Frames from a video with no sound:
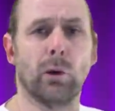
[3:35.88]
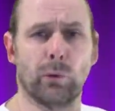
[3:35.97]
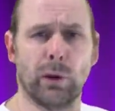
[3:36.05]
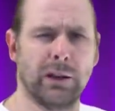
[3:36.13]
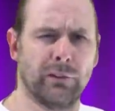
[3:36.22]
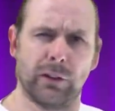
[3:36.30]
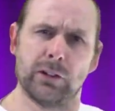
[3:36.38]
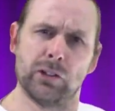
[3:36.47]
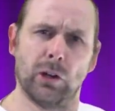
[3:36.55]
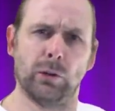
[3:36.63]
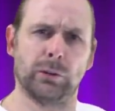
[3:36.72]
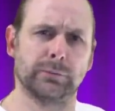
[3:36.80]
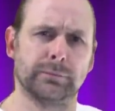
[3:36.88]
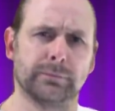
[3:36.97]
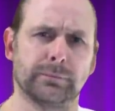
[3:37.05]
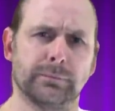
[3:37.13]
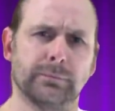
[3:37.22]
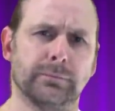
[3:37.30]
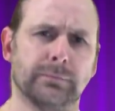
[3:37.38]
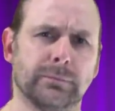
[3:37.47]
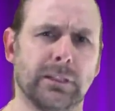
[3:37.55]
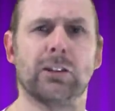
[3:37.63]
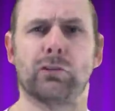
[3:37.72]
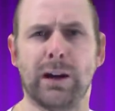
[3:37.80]
ready for the joke?
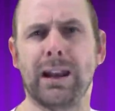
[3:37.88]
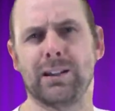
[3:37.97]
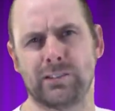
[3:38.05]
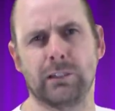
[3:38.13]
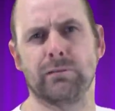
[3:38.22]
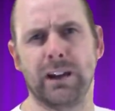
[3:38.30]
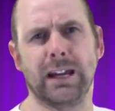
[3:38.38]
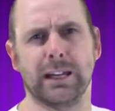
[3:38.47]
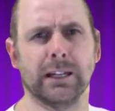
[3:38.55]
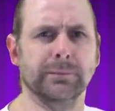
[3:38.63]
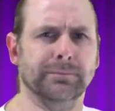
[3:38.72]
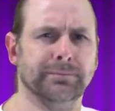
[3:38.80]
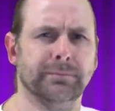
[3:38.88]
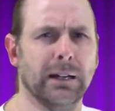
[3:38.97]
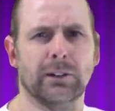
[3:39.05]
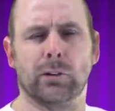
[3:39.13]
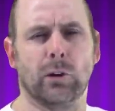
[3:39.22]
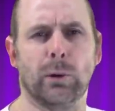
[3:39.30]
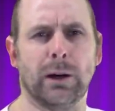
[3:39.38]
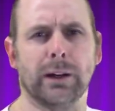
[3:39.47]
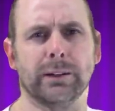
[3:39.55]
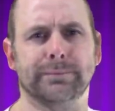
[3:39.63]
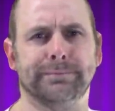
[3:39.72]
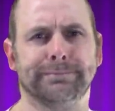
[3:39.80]
That's right, I said baiting. I don't know why.